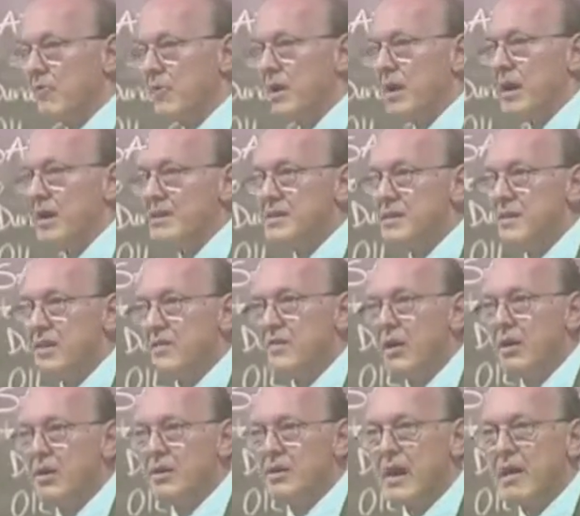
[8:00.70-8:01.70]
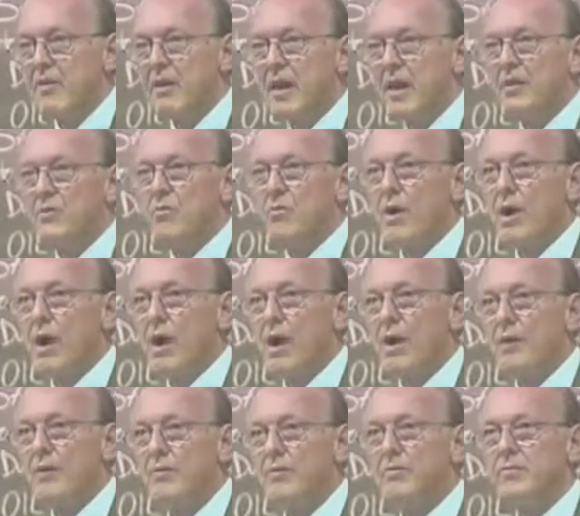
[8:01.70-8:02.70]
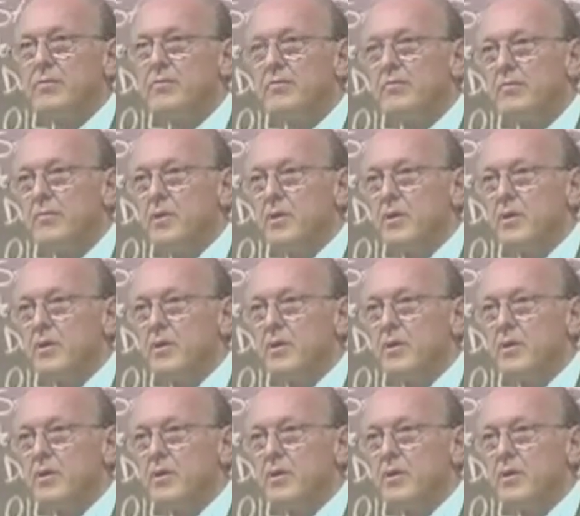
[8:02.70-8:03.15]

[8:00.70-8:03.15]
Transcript: Well, it relates in a very direct way